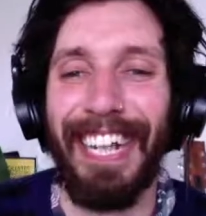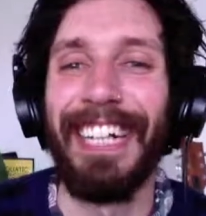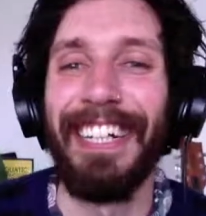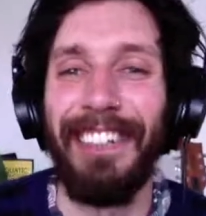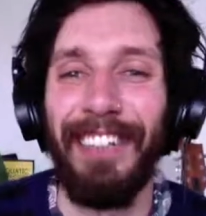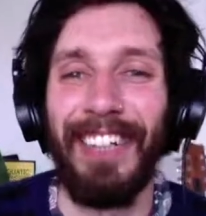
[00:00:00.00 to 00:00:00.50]

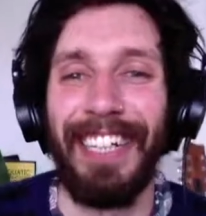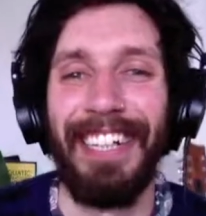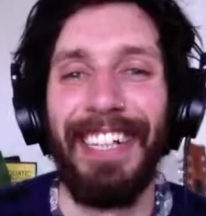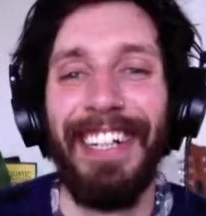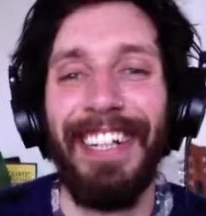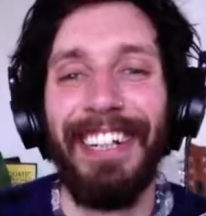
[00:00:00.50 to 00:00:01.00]
like a
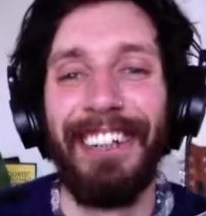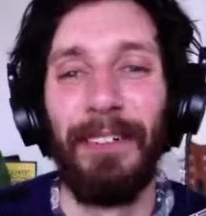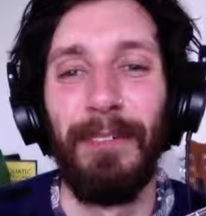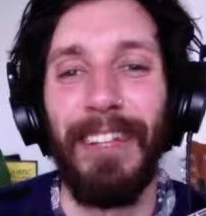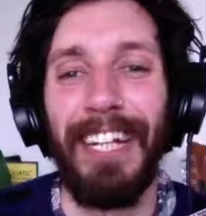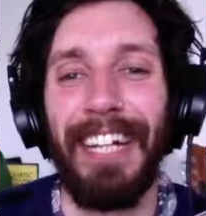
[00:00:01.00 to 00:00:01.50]
toucan. Your
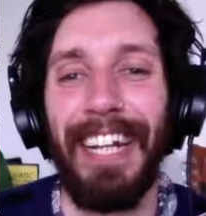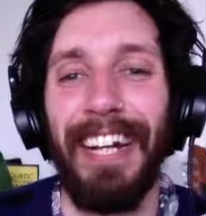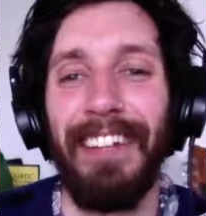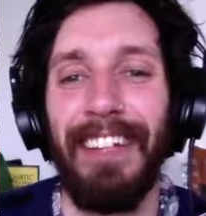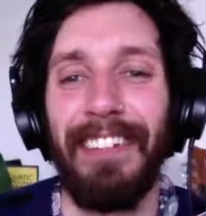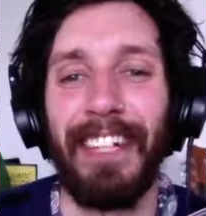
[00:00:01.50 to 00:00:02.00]

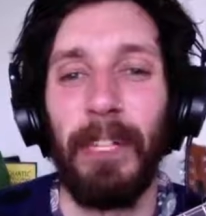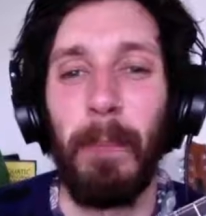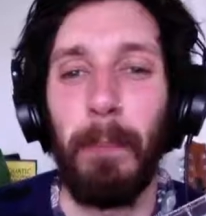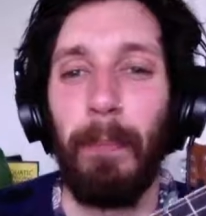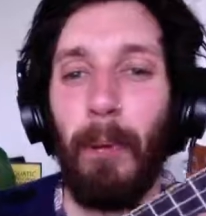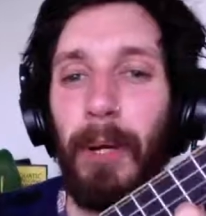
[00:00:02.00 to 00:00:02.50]
fingernail is going to
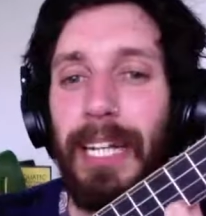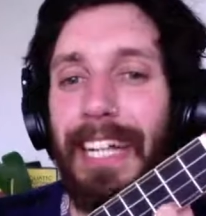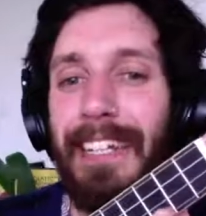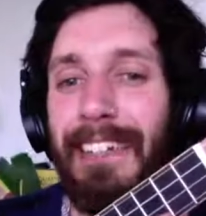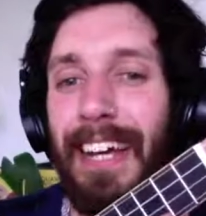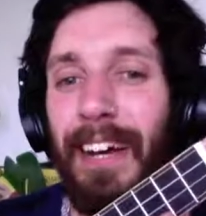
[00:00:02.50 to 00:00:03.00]
be
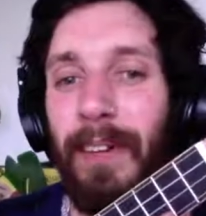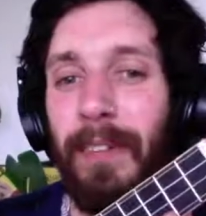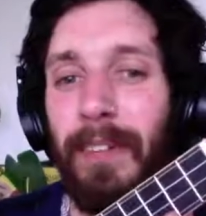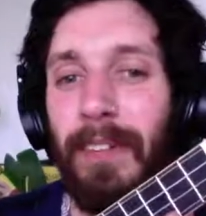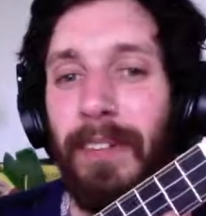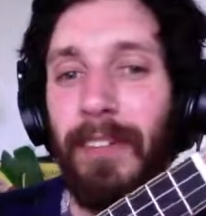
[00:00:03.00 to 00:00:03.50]
pointing
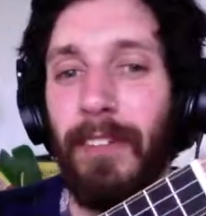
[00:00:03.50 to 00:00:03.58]
down